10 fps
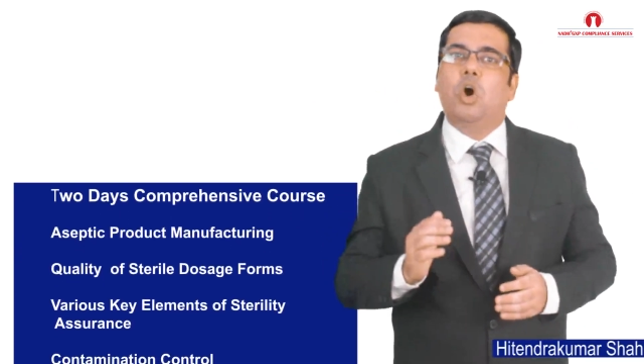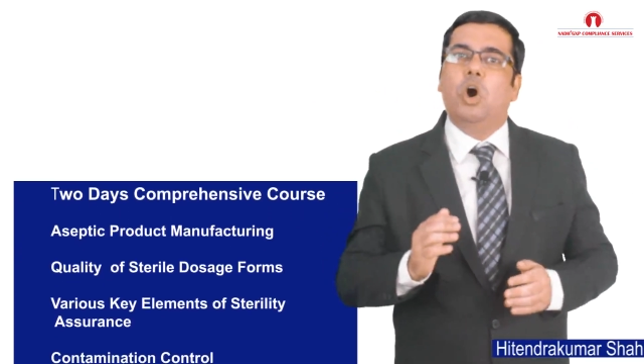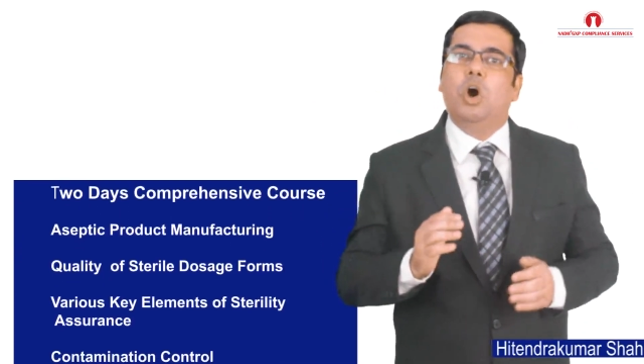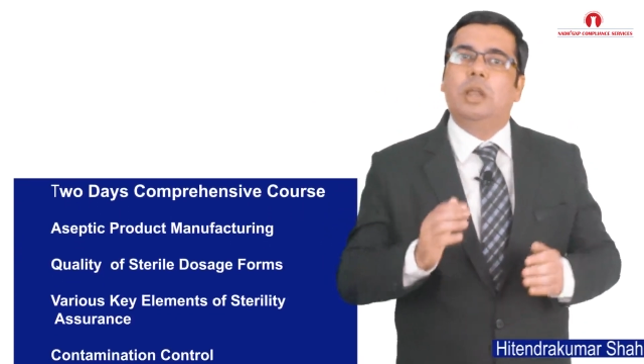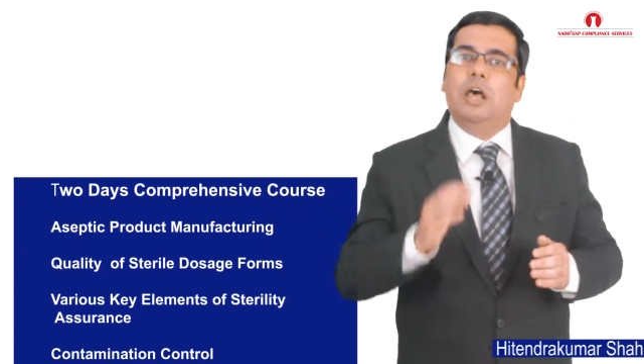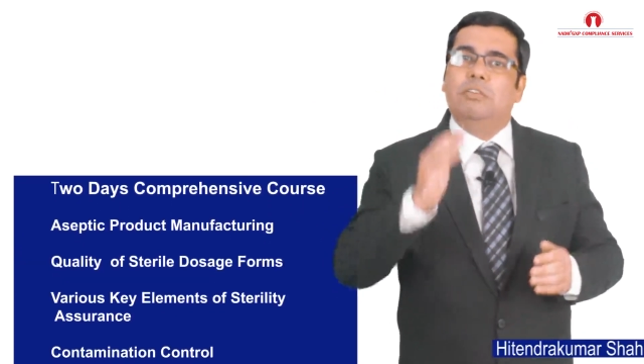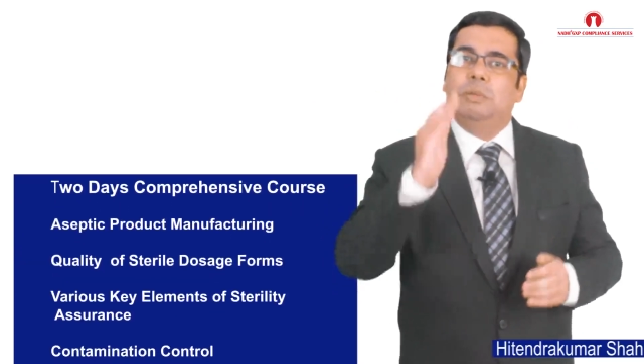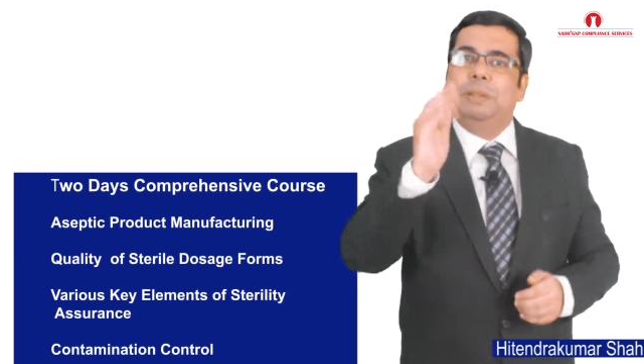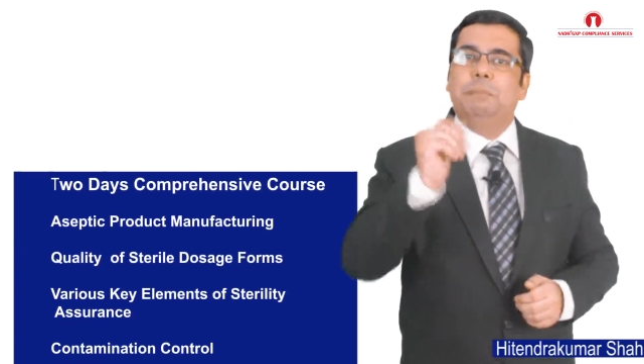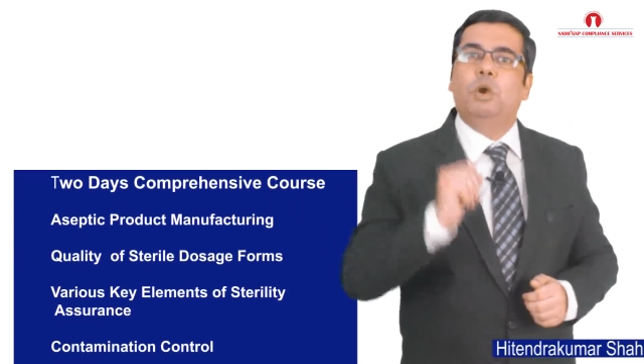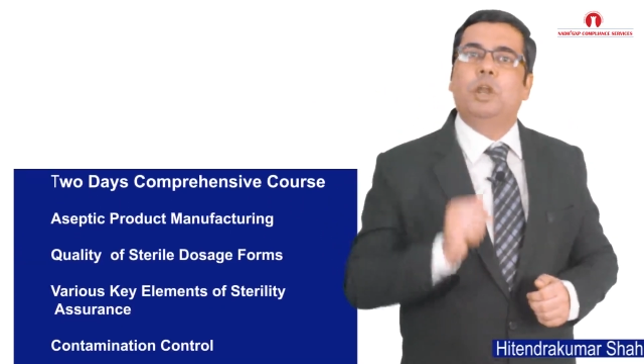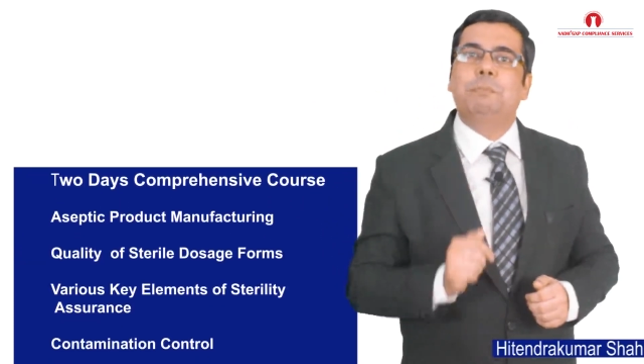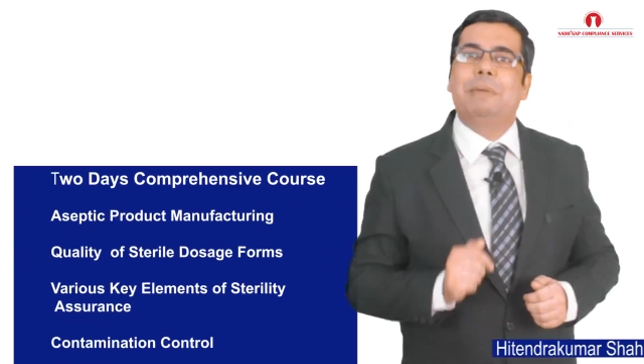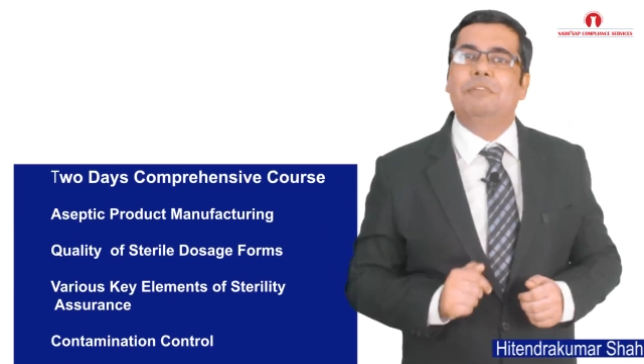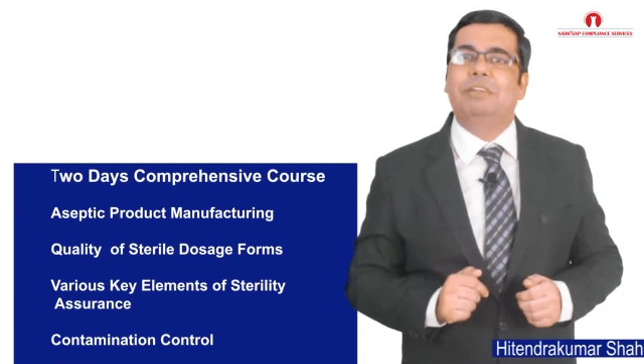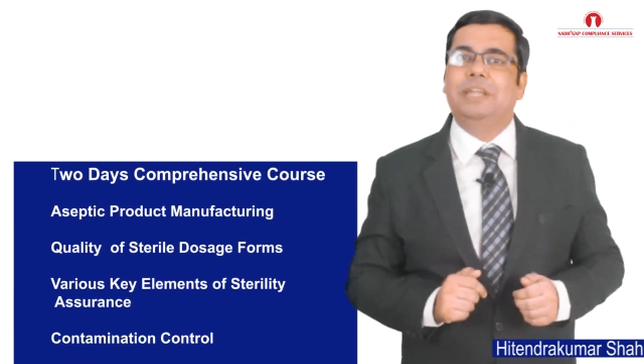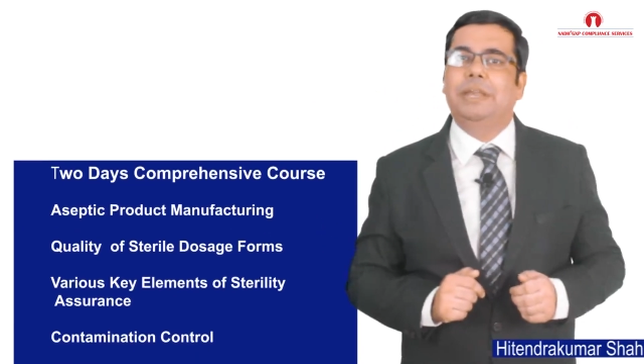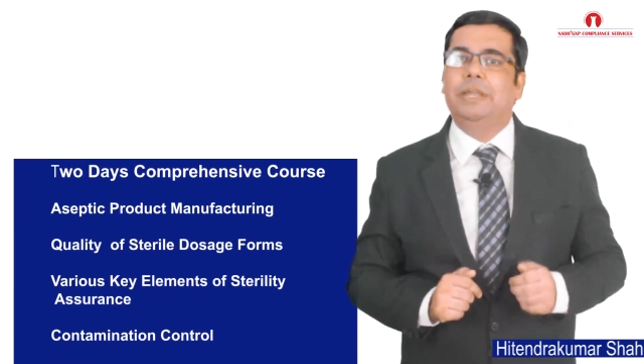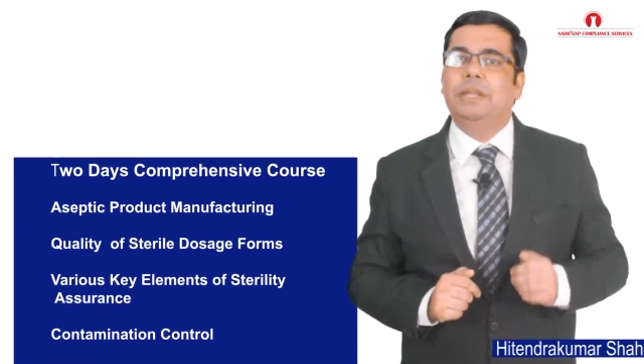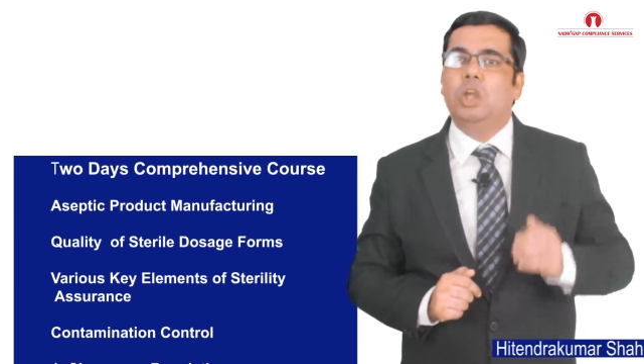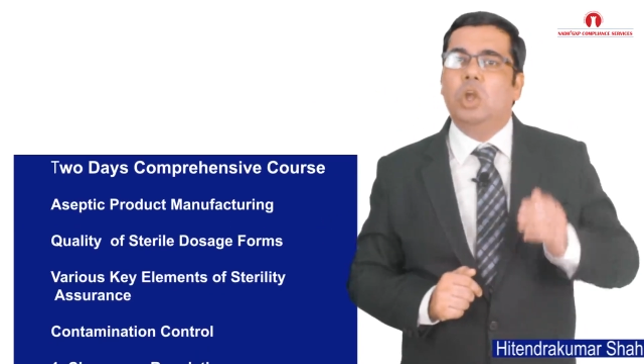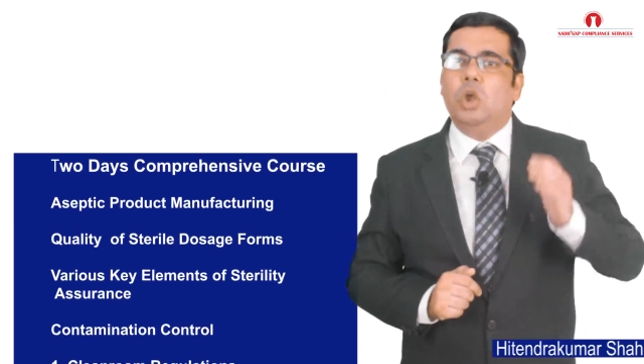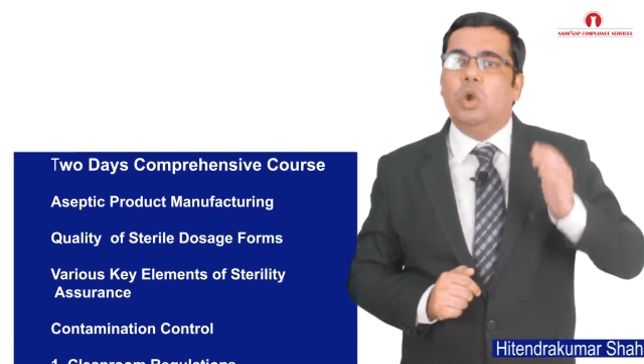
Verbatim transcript: on aseptic product manufacturing,